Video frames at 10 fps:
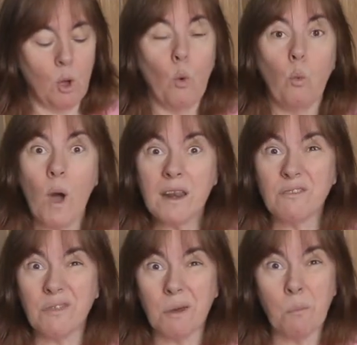one
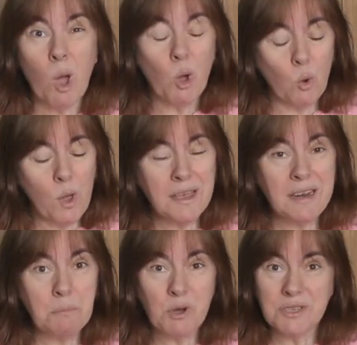of them
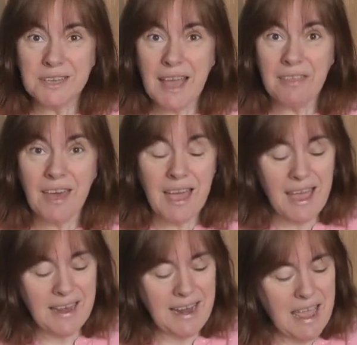quickly put together
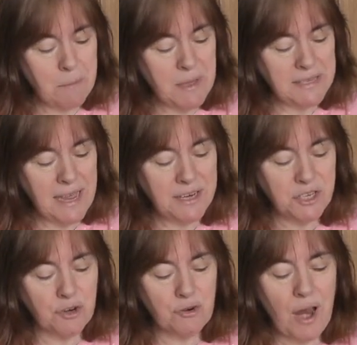an
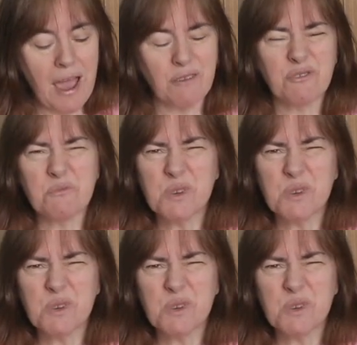imitation crown from